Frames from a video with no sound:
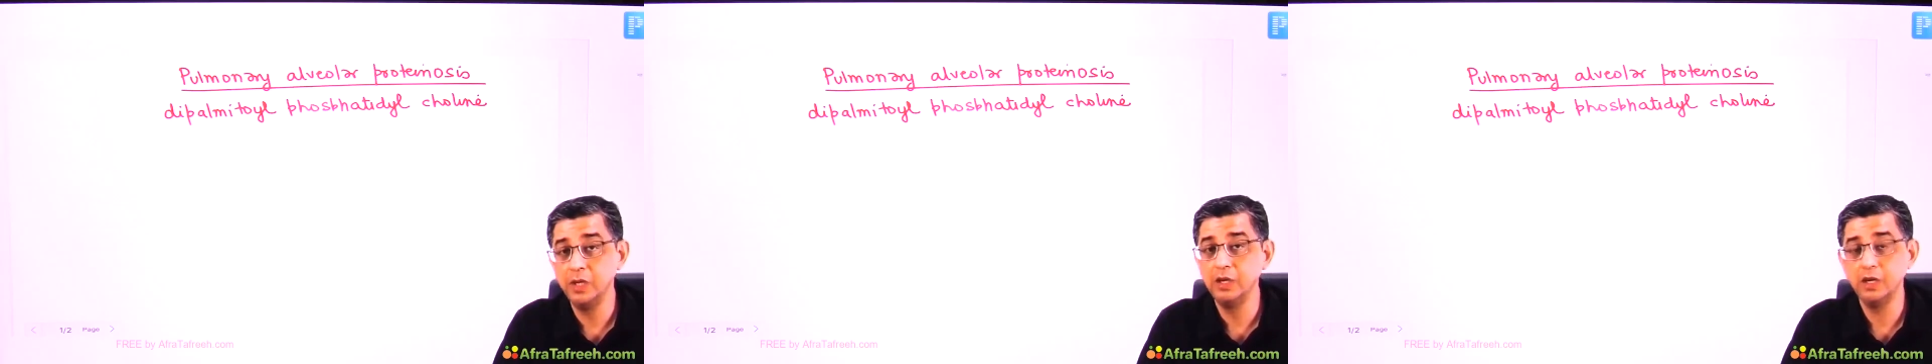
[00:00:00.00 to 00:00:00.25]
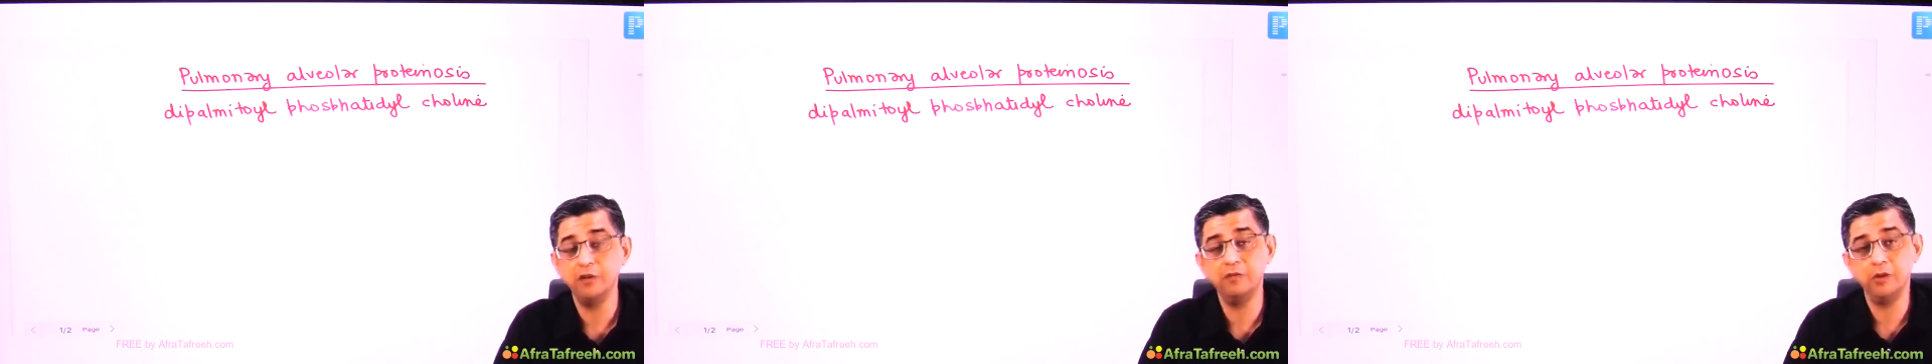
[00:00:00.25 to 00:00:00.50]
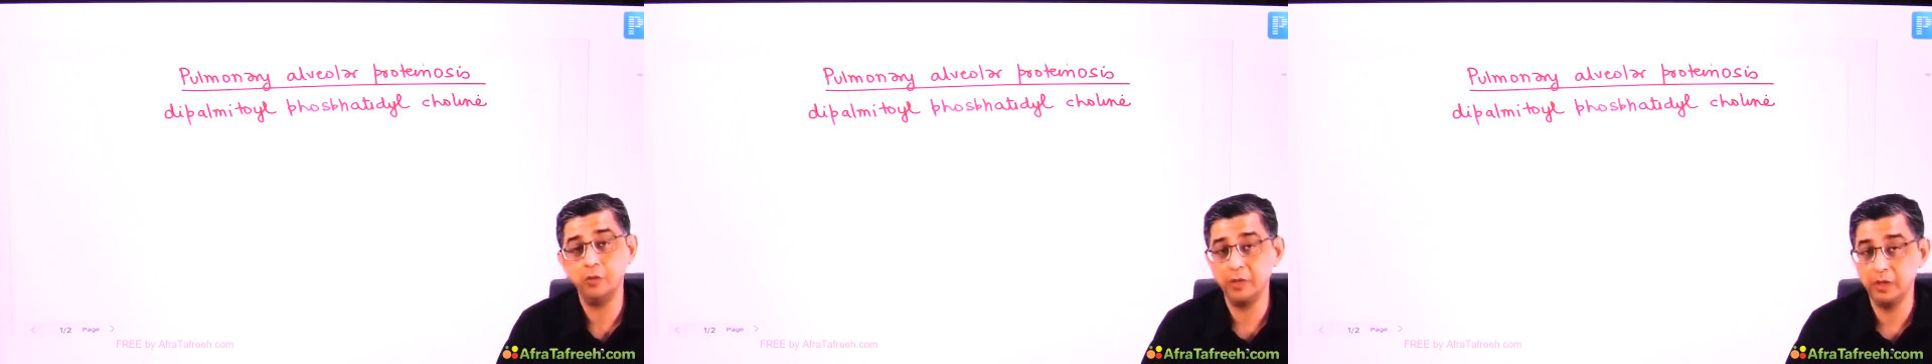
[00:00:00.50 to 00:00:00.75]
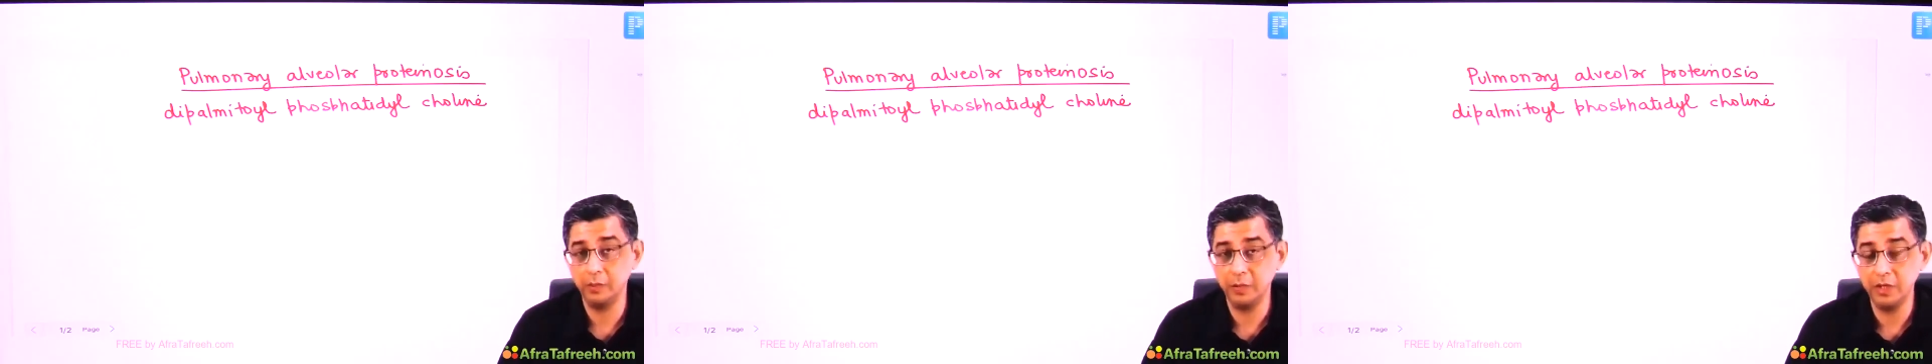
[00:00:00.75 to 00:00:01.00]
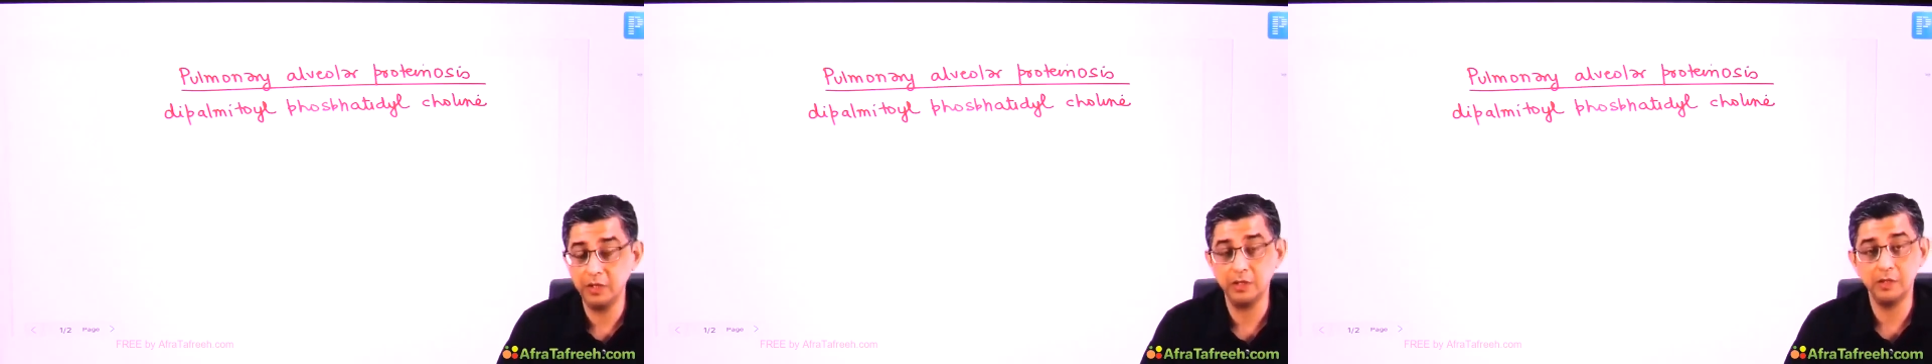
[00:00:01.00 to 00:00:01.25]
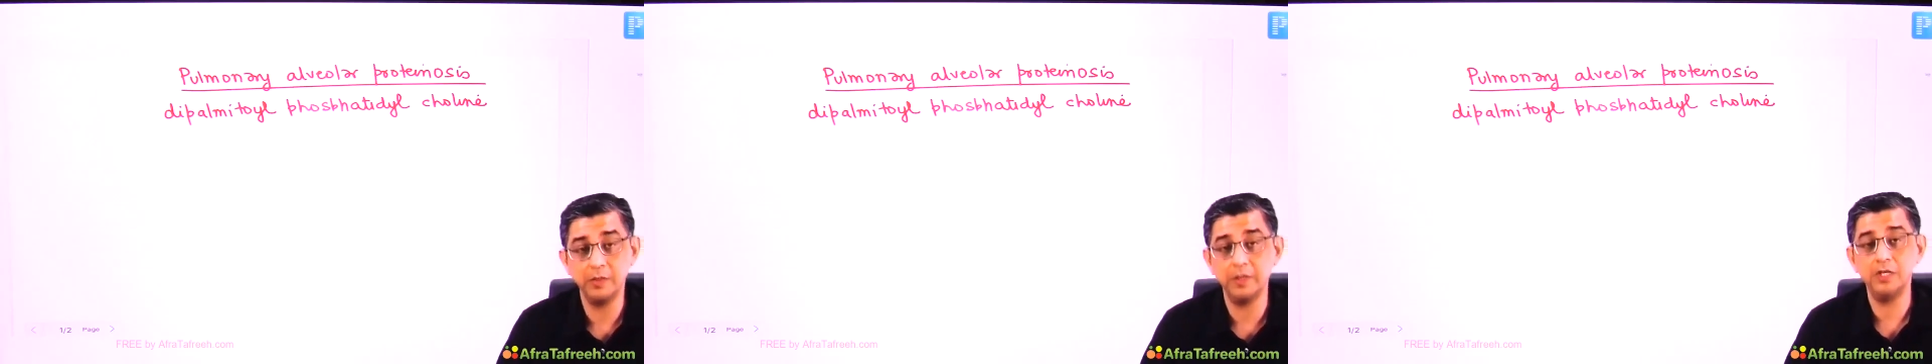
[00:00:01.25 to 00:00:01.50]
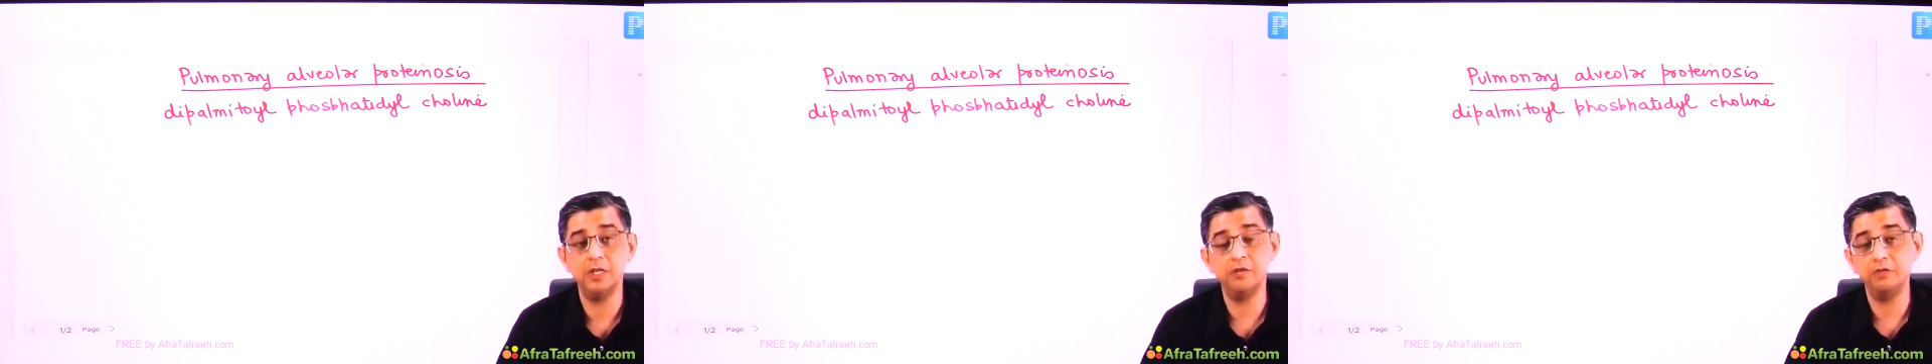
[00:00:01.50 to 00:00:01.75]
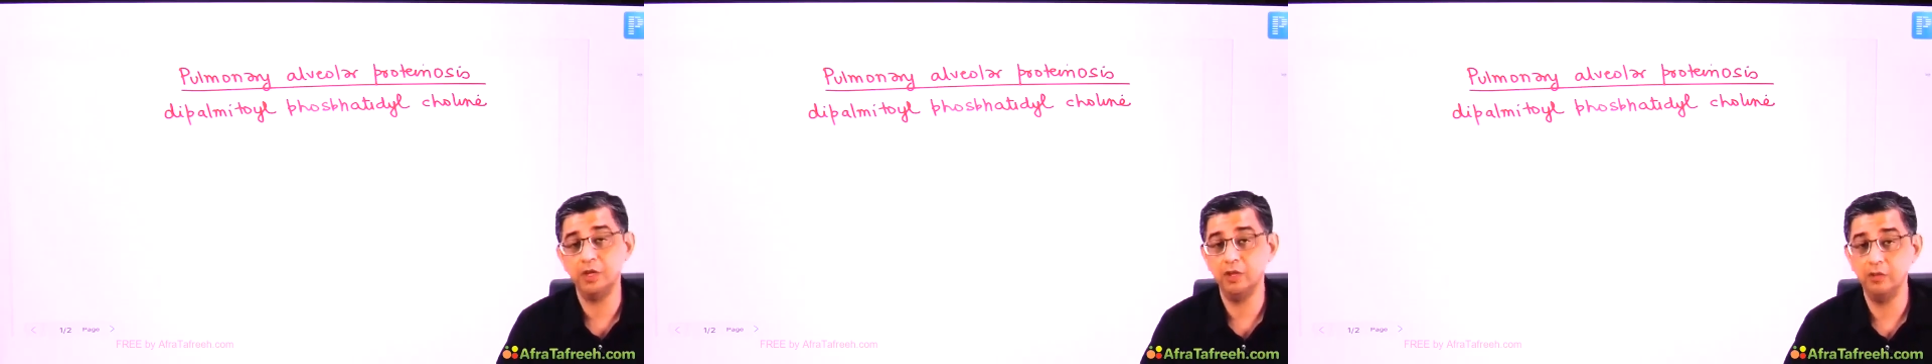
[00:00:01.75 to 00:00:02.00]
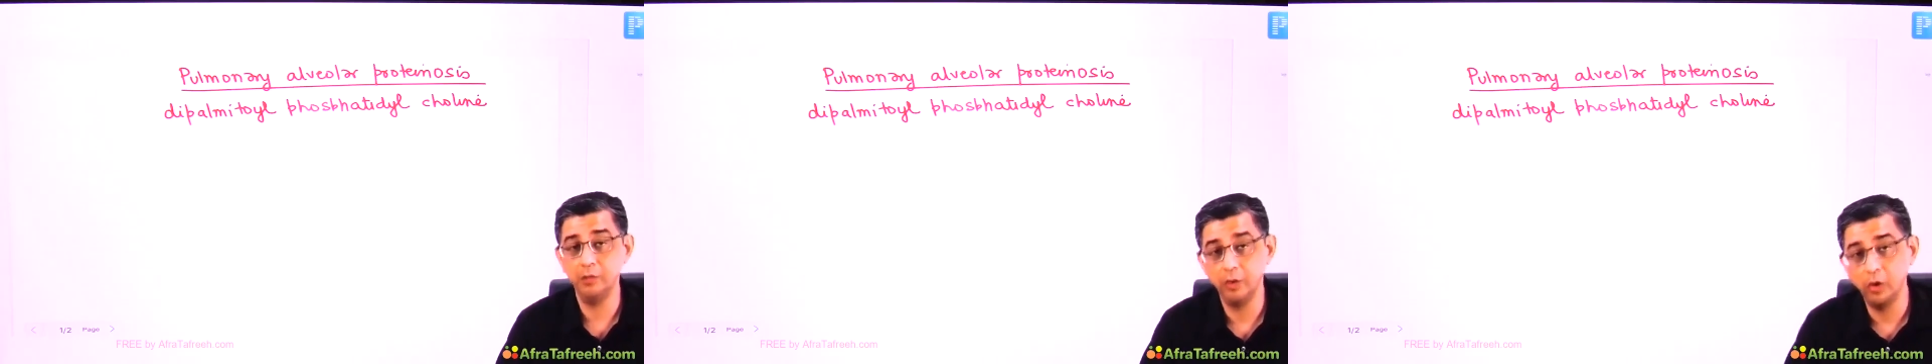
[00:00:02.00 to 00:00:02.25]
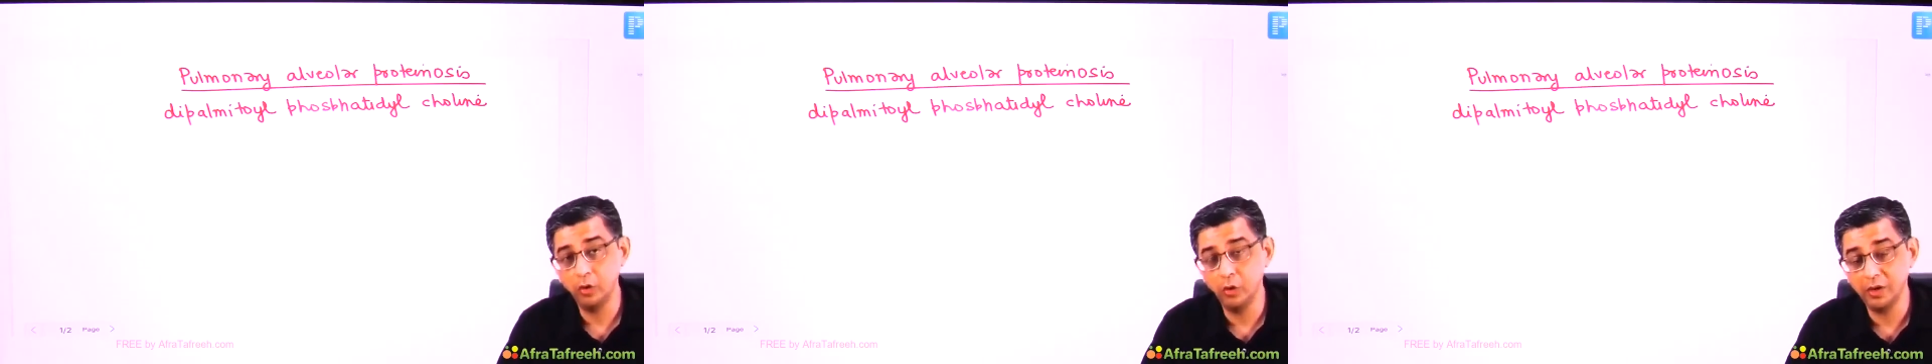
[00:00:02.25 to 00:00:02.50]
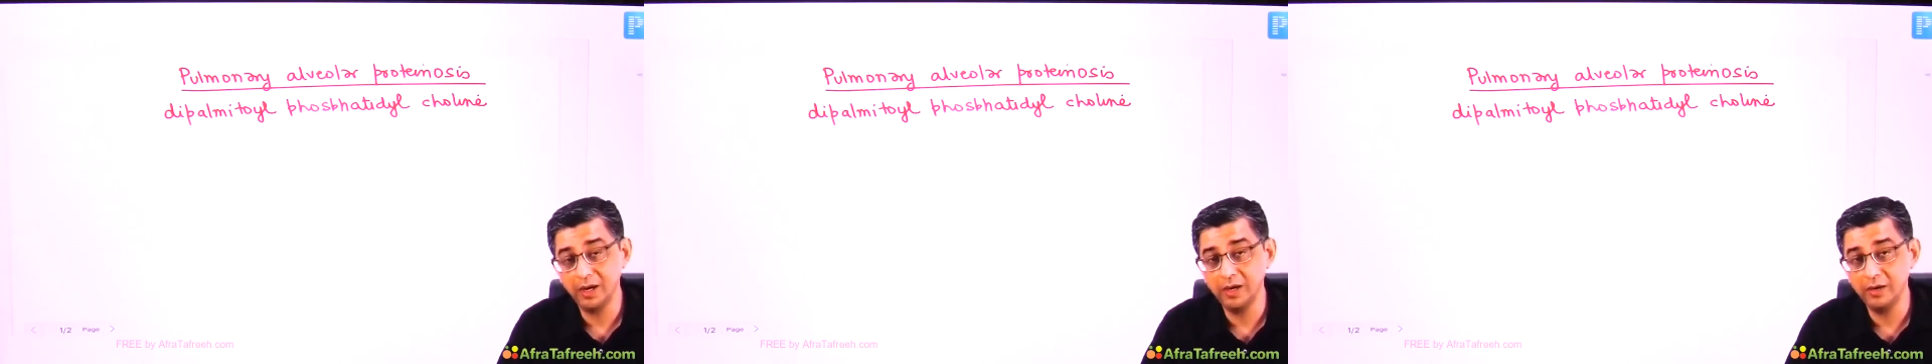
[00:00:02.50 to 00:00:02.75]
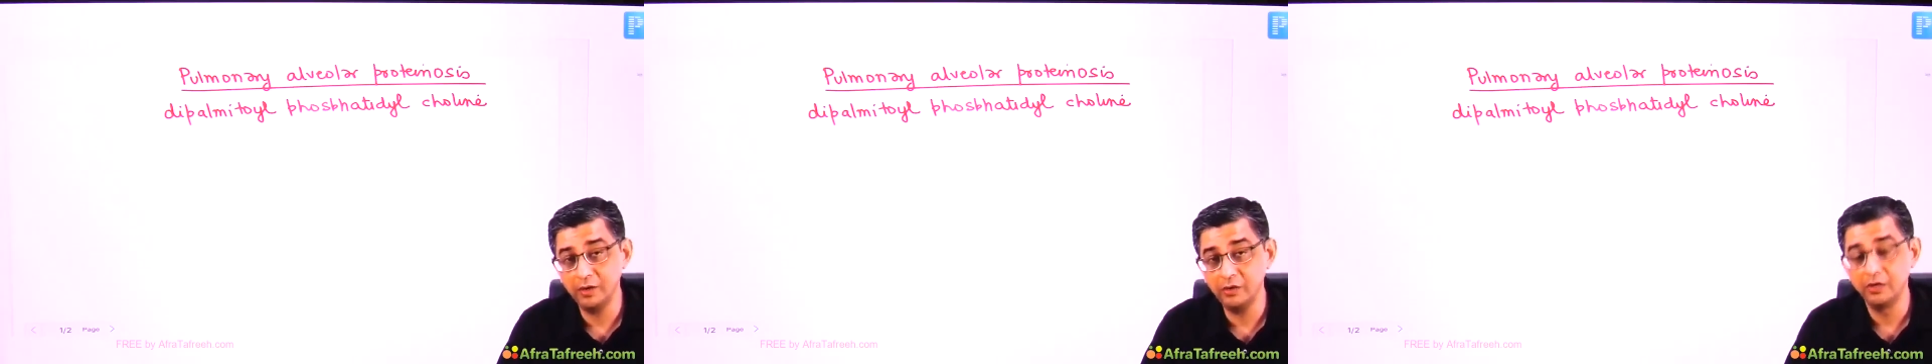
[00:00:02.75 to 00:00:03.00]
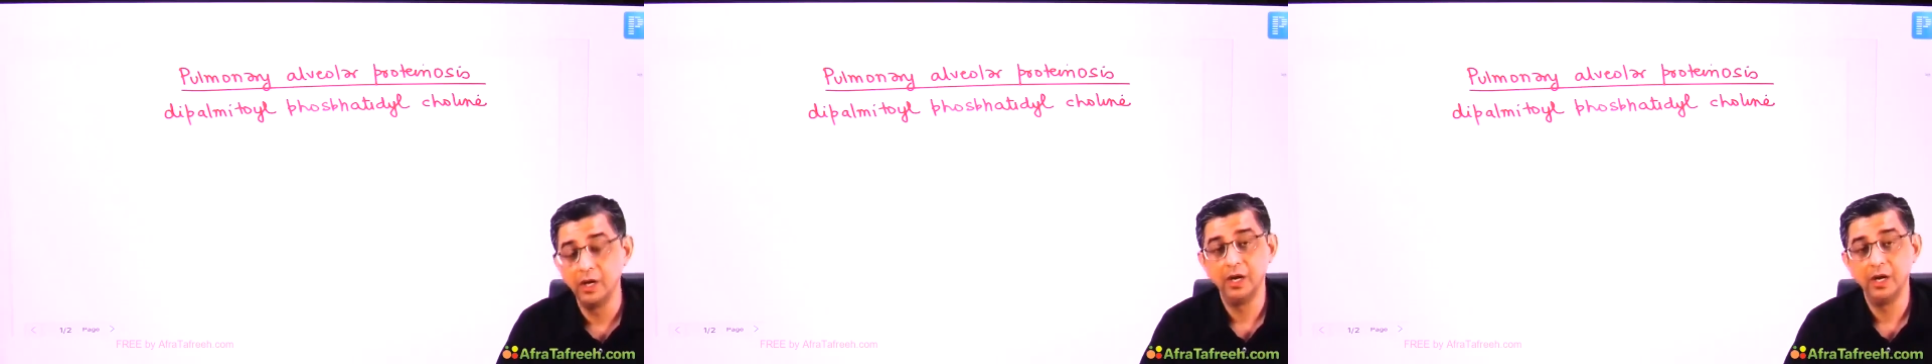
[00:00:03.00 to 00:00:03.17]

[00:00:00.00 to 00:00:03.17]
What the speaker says: being cuffed out by the patient, especially after giving bronchodilators.